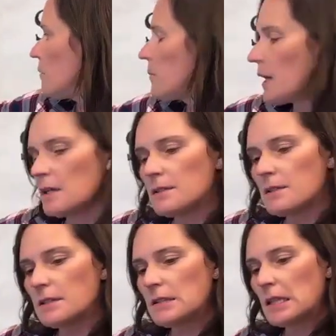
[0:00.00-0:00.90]
But
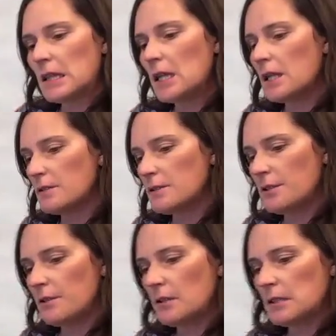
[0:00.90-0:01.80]
just thinking
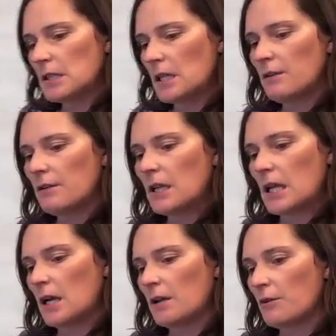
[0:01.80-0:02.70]
too, it's like you can
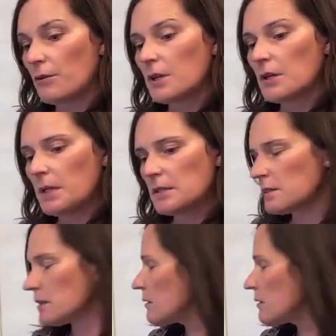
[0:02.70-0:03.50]
add ornaments